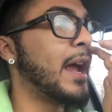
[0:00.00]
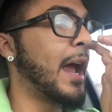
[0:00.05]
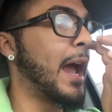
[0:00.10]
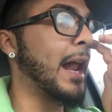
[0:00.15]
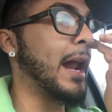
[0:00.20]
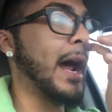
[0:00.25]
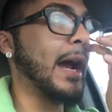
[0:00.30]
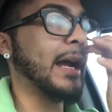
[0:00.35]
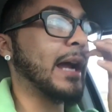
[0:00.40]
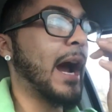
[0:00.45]

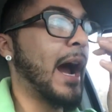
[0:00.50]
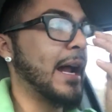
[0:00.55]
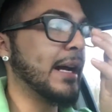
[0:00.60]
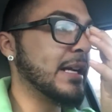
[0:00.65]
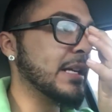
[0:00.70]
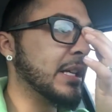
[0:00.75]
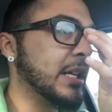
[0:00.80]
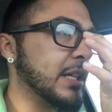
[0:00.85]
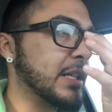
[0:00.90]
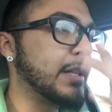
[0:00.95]
And I
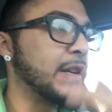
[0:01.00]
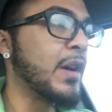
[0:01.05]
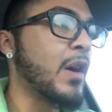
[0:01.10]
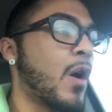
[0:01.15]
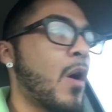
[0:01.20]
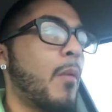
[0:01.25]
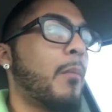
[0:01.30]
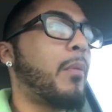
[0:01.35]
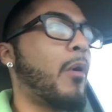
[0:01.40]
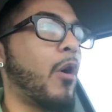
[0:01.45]
kind of just
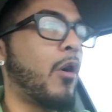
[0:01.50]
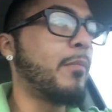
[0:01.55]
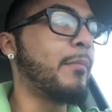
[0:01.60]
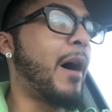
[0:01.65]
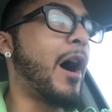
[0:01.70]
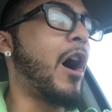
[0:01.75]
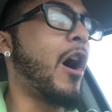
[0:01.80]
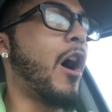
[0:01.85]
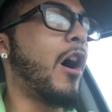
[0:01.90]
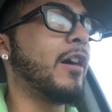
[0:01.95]
poured
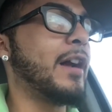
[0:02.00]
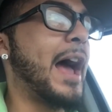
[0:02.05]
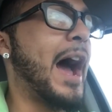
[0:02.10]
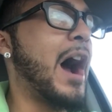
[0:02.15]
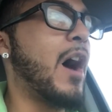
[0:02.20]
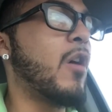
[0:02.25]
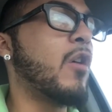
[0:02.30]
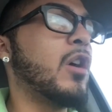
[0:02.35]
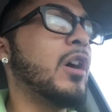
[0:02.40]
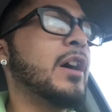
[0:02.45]
my heart
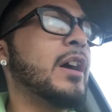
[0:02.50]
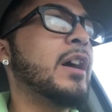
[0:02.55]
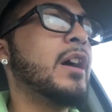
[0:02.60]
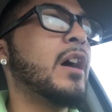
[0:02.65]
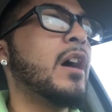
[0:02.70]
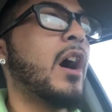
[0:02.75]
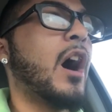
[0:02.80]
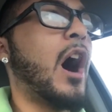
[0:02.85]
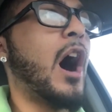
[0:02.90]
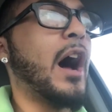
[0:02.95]
out
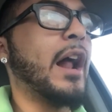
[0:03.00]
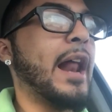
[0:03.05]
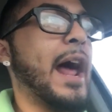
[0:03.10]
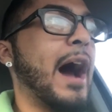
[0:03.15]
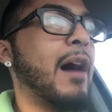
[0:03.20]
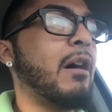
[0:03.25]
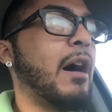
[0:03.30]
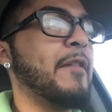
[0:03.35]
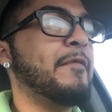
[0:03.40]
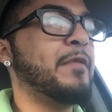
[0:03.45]
on
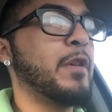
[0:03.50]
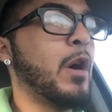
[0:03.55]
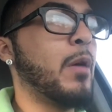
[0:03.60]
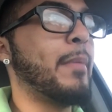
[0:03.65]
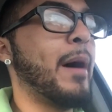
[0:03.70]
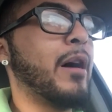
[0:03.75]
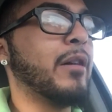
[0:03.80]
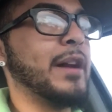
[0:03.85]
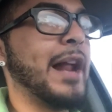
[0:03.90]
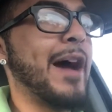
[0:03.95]
how I feel
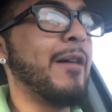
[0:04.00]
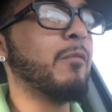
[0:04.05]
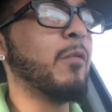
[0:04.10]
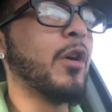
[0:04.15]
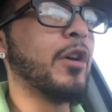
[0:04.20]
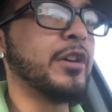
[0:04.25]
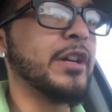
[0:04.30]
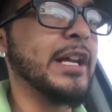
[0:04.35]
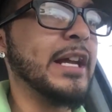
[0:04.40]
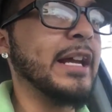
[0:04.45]
about
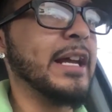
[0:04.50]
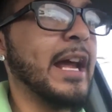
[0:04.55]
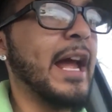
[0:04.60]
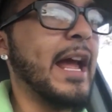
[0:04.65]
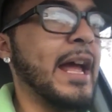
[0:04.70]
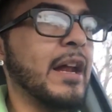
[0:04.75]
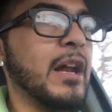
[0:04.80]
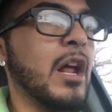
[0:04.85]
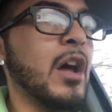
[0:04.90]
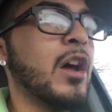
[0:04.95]
networking
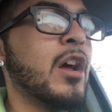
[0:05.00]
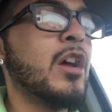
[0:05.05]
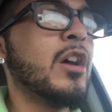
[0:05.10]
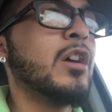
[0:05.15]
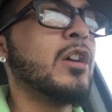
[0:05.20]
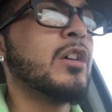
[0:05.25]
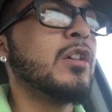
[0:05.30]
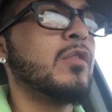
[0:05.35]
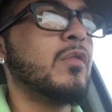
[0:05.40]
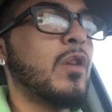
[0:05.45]
and
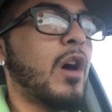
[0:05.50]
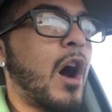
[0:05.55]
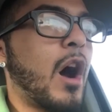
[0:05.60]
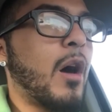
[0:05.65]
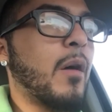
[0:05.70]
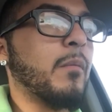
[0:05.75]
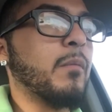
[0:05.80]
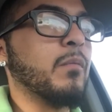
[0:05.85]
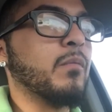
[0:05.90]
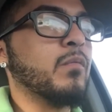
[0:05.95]

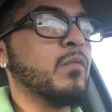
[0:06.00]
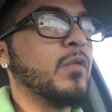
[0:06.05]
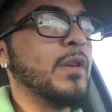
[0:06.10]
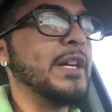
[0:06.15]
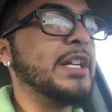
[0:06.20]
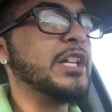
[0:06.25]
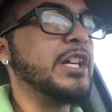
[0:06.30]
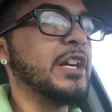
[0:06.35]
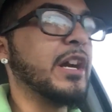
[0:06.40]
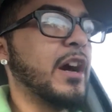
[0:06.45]

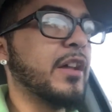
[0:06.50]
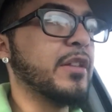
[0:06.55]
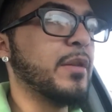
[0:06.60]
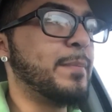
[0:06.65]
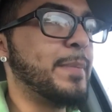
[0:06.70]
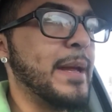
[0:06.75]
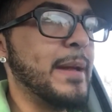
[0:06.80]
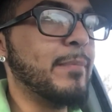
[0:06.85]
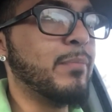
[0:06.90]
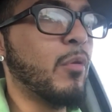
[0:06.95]
reaching other
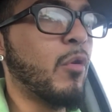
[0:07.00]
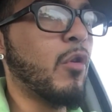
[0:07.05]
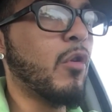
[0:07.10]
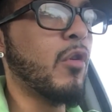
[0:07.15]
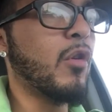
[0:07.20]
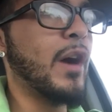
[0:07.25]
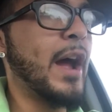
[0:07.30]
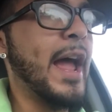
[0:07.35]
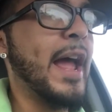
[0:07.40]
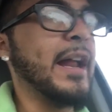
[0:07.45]

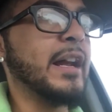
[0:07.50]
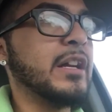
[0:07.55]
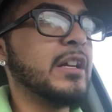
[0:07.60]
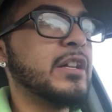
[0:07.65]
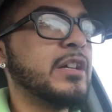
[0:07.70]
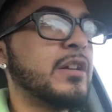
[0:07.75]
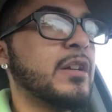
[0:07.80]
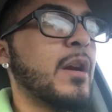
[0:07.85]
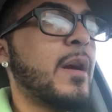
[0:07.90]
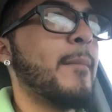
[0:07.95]
people and
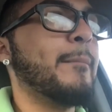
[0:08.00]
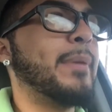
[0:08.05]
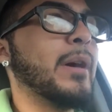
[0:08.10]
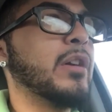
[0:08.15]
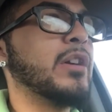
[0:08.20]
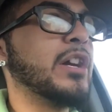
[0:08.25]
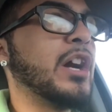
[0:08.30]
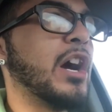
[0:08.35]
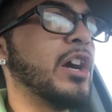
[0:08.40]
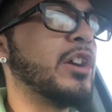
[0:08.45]

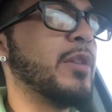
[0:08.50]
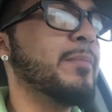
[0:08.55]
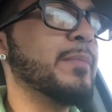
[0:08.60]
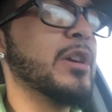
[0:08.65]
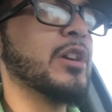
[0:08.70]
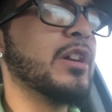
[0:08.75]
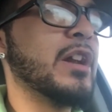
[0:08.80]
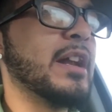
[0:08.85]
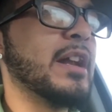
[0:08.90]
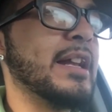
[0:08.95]
building a
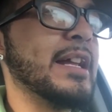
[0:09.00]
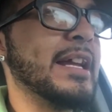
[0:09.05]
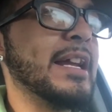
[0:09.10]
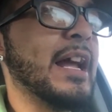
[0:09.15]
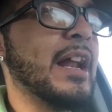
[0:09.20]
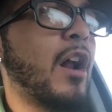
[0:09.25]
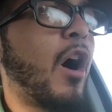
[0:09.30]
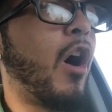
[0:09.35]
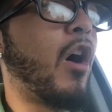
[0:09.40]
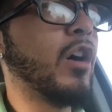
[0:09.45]
community
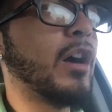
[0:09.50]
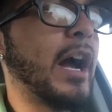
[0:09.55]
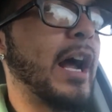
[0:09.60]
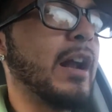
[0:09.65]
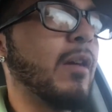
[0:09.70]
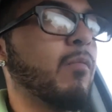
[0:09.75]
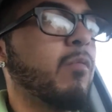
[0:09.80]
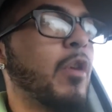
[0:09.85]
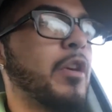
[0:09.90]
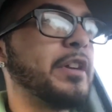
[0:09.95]
and all
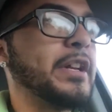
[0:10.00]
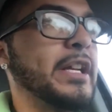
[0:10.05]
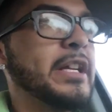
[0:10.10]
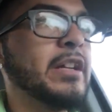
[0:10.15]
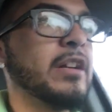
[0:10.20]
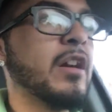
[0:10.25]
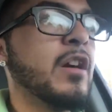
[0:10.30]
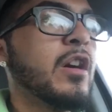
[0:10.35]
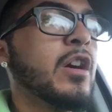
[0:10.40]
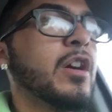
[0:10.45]
kind of
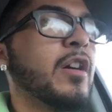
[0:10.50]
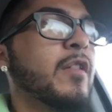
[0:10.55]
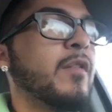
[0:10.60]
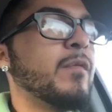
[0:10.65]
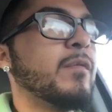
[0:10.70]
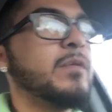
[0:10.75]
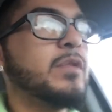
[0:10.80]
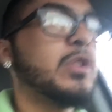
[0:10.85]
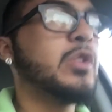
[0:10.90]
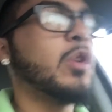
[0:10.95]
working
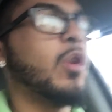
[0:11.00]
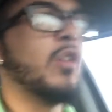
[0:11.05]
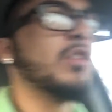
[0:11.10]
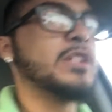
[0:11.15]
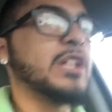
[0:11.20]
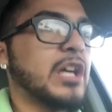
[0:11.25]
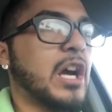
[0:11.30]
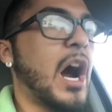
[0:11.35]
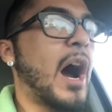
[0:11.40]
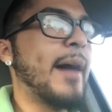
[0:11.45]

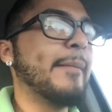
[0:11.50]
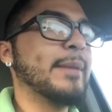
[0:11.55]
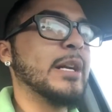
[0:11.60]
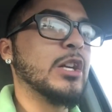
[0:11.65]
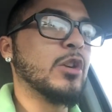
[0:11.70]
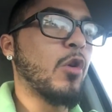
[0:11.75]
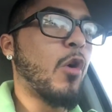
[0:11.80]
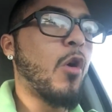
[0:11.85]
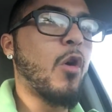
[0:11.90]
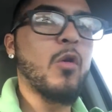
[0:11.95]
towards a
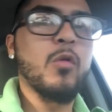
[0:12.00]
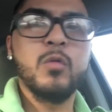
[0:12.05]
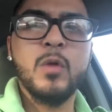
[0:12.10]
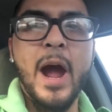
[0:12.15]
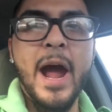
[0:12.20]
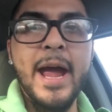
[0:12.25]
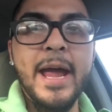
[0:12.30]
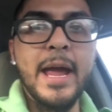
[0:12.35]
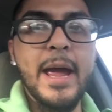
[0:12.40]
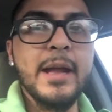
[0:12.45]
common goal,
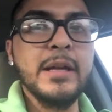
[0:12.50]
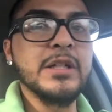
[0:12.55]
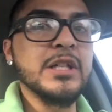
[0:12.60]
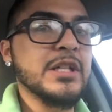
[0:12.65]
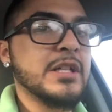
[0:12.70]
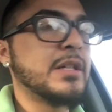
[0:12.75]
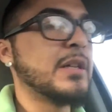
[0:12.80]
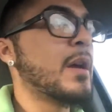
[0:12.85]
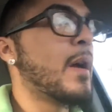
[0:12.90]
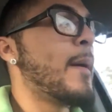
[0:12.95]
right? And
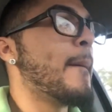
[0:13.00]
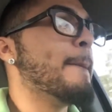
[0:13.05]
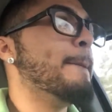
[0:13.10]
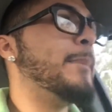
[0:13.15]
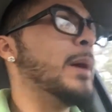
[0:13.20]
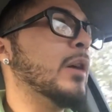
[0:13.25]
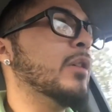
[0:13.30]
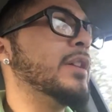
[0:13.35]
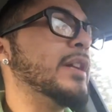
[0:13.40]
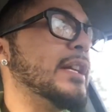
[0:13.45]
just
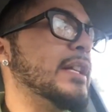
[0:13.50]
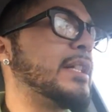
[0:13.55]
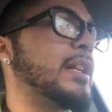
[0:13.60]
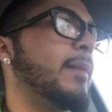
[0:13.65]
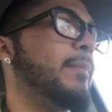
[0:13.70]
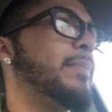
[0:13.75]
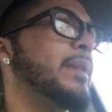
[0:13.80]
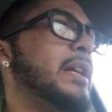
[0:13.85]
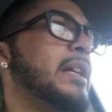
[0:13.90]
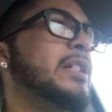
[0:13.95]
building
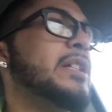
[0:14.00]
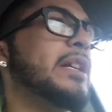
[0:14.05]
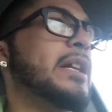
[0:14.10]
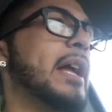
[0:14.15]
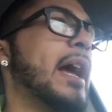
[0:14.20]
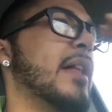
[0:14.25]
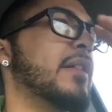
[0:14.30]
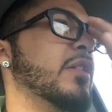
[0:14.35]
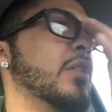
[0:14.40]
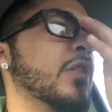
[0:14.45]
something
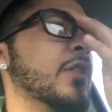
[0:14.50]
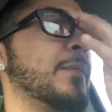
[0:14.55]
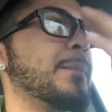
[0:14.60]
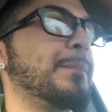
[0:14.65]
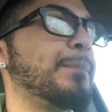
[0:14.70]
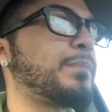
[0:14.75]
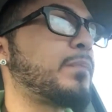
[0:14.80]
together.